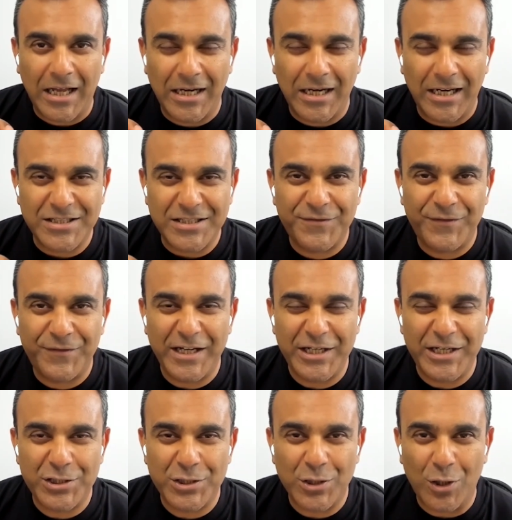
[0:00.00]
Let's
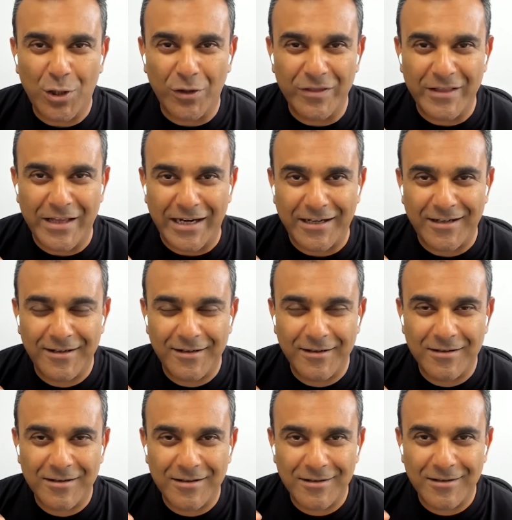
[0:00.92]
finish on
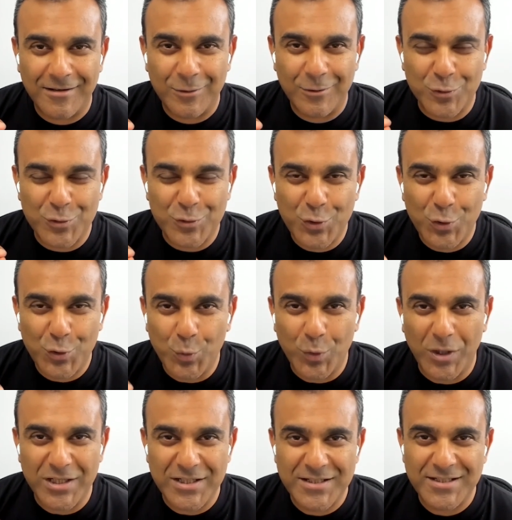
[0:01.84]
those two
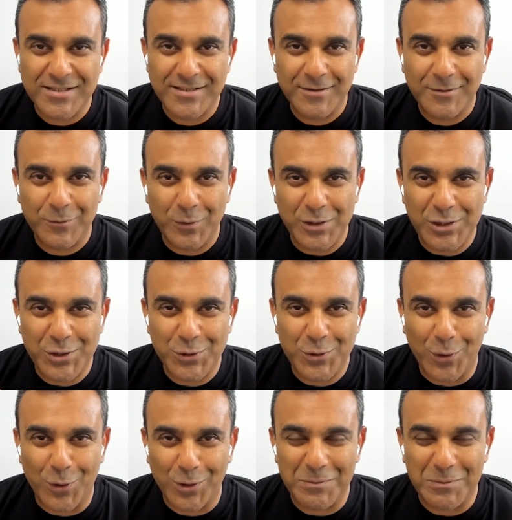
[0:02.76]
words which you
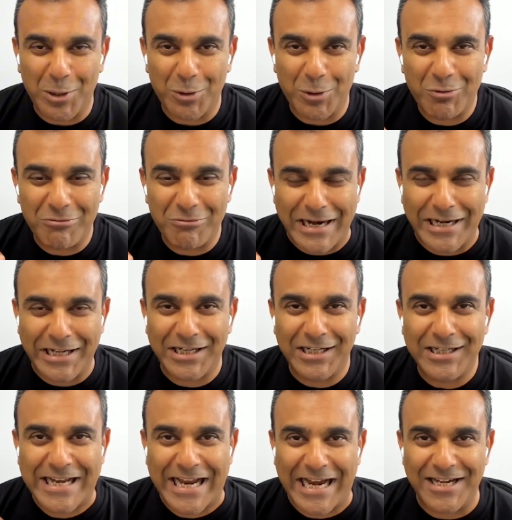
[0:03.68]
talked about,
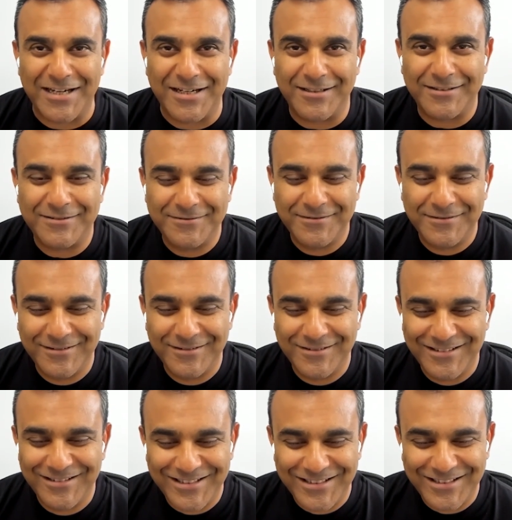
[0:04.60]
radical candor.
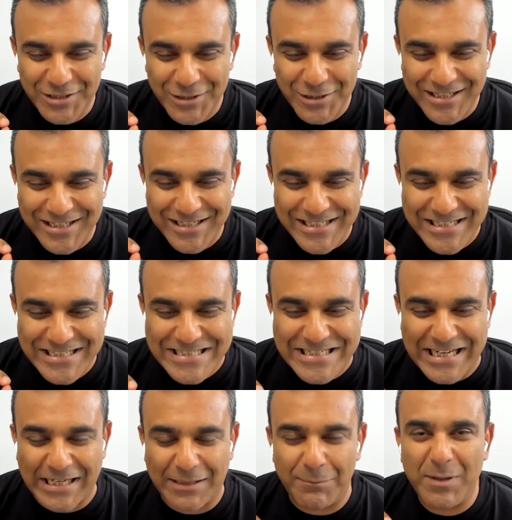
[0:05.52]

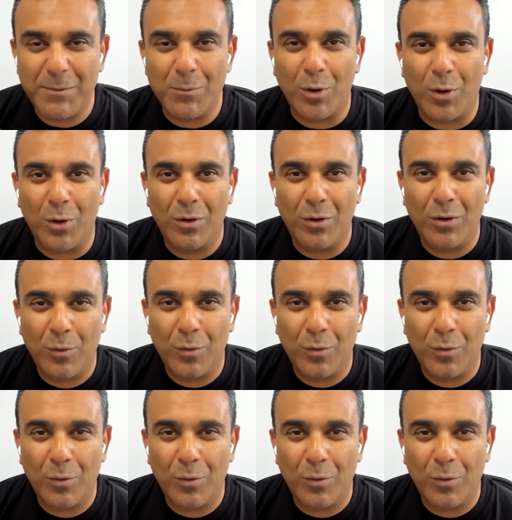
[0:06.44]
Tell me more.